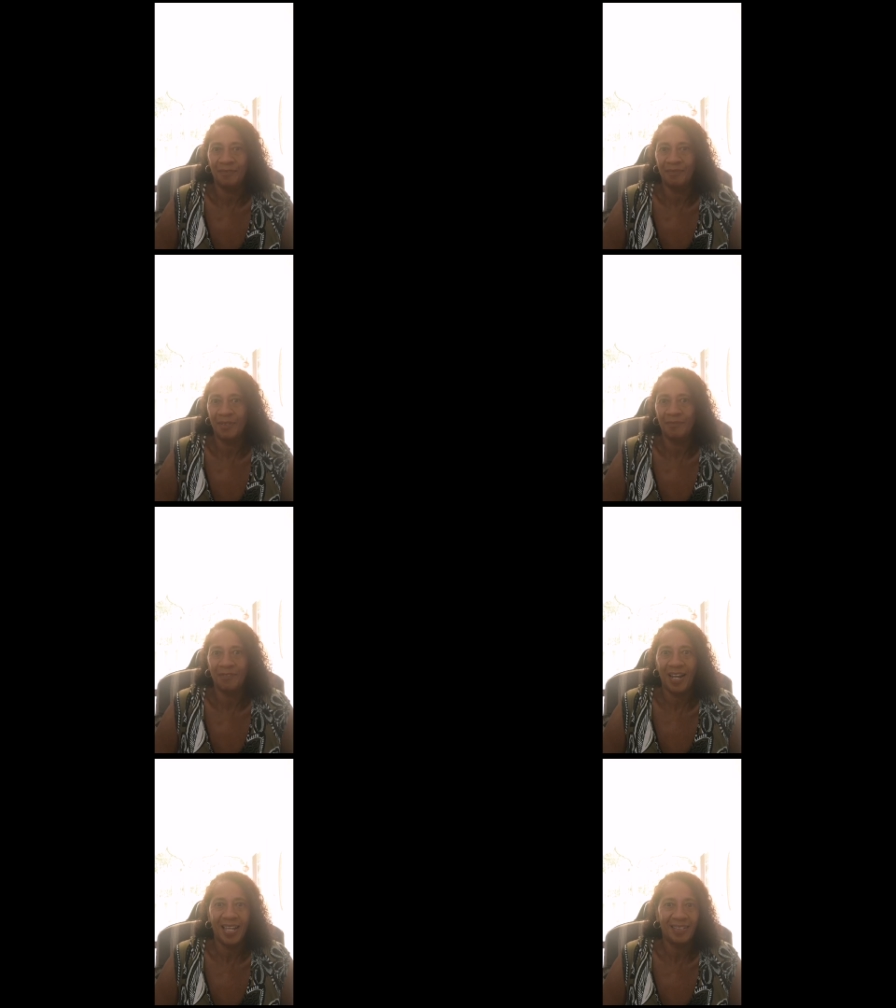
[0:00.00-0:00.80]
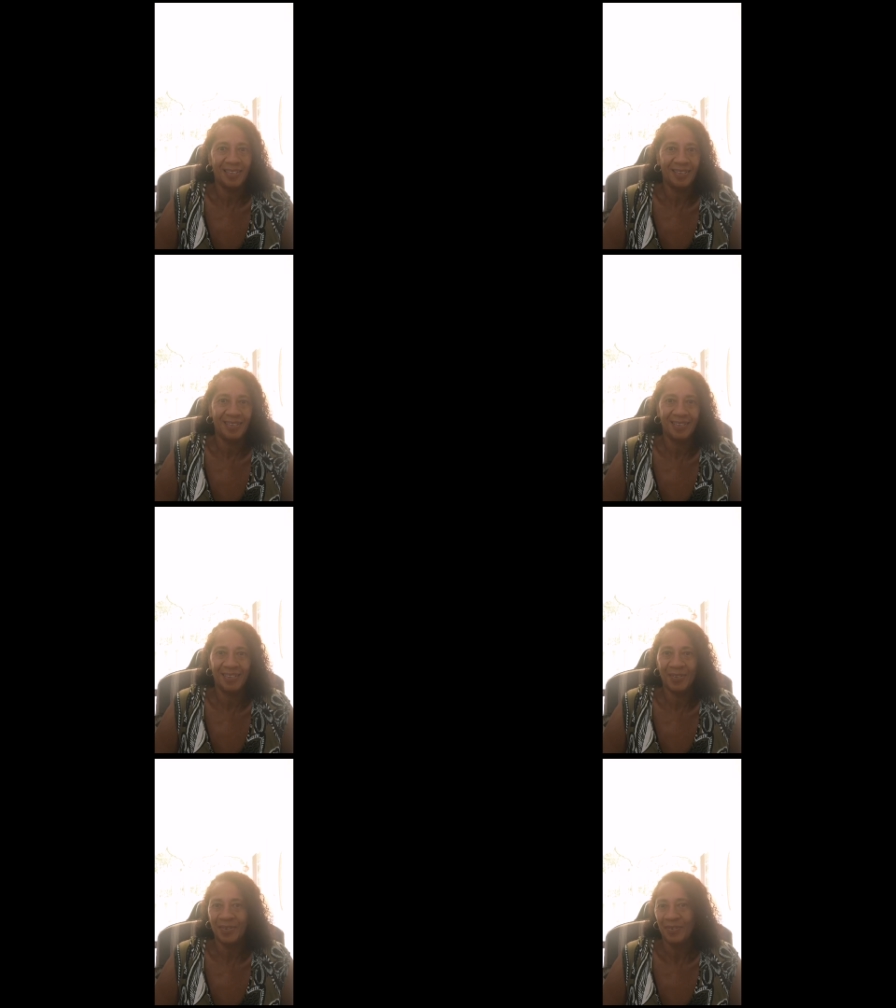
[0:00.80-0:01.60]
my
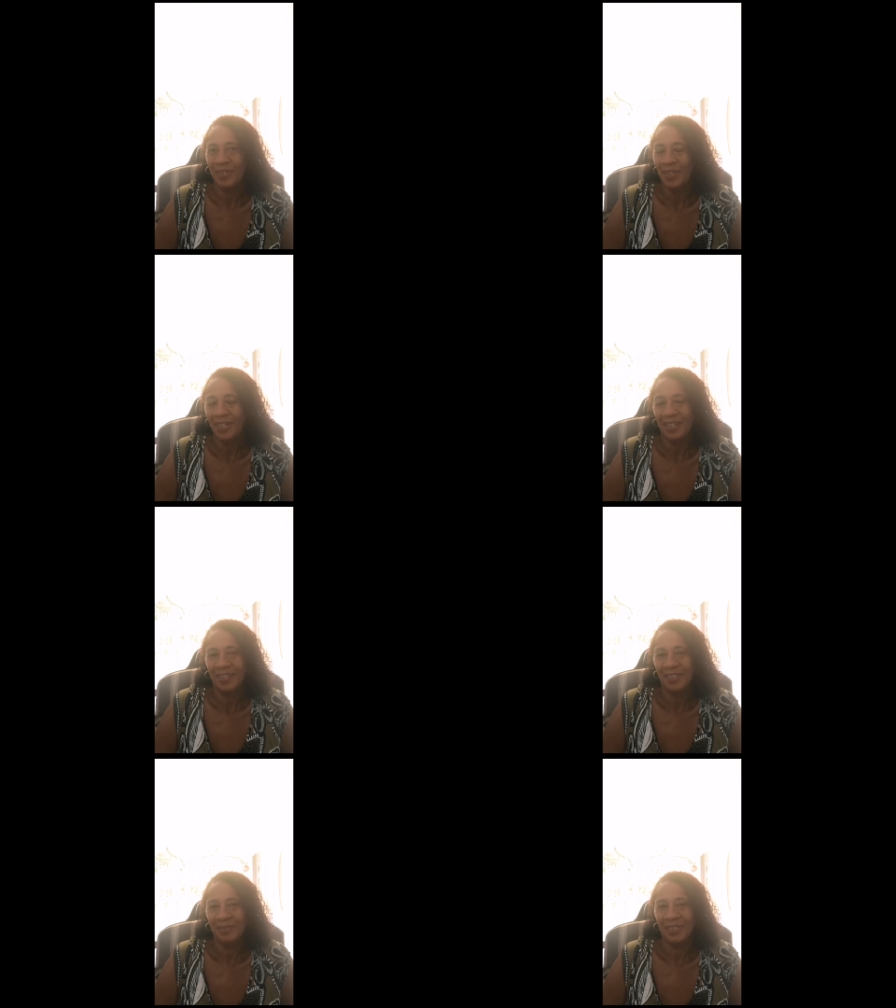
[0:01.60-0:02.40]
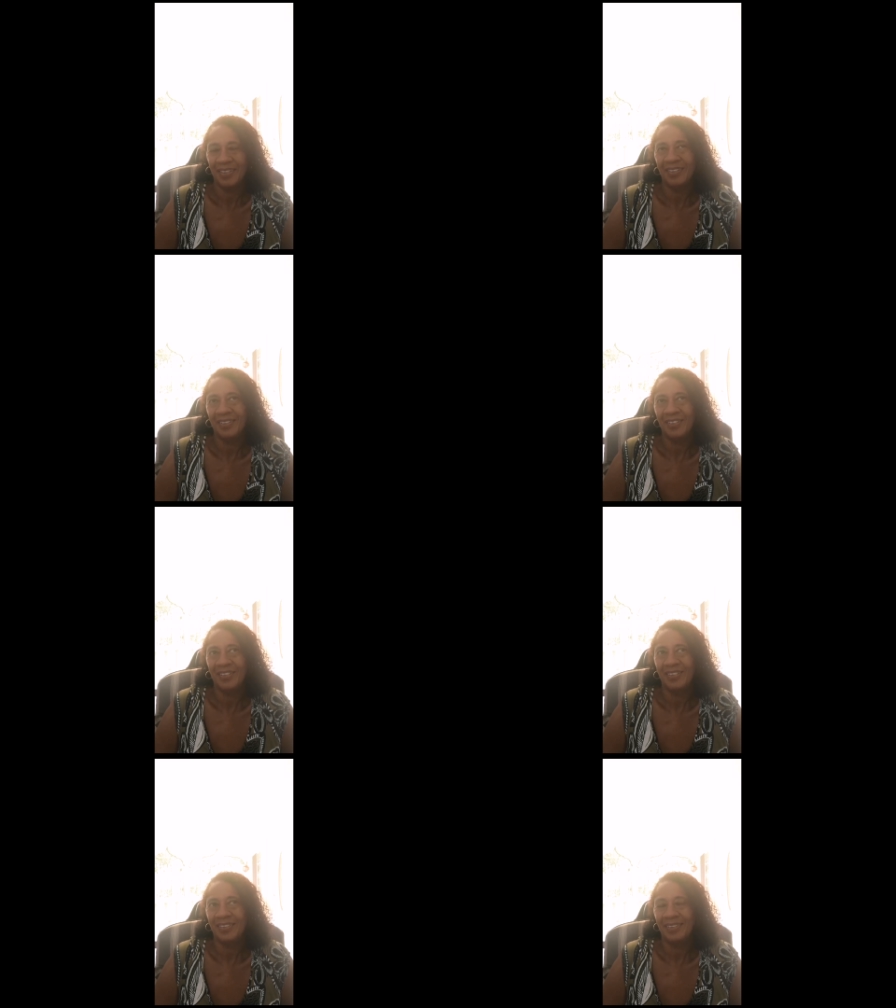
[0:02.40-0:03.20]
friend. Oh my
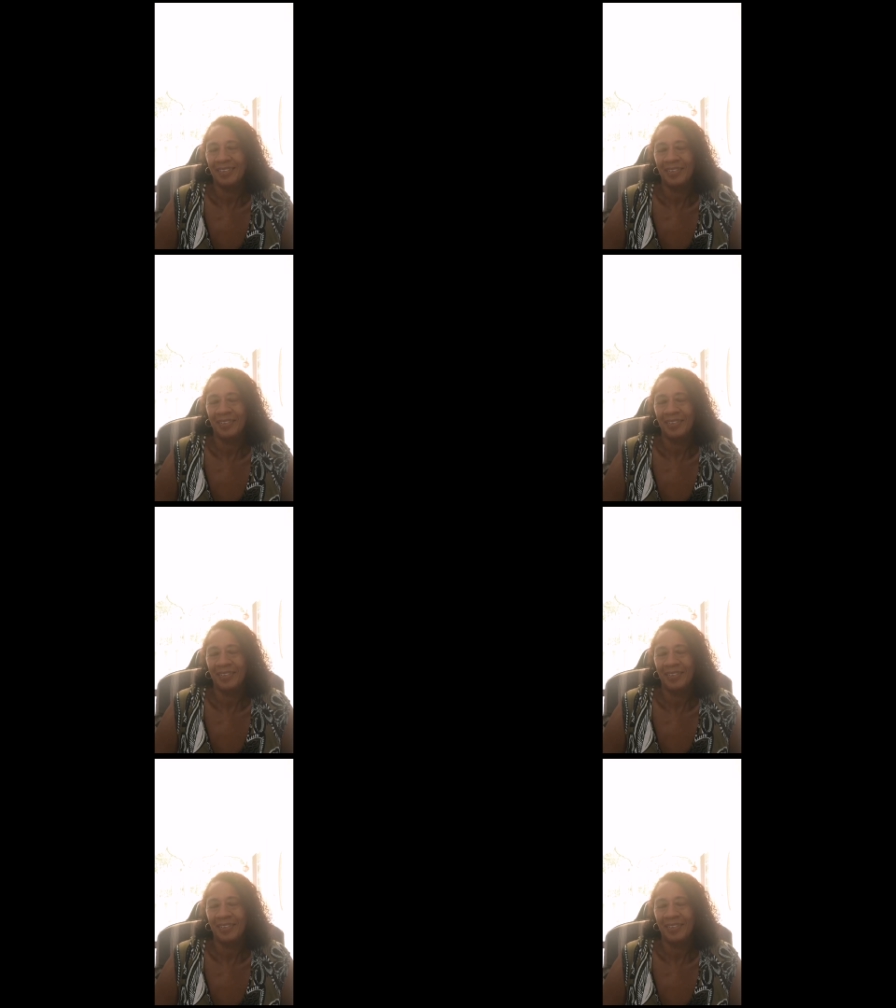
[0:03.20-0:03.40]
gosh.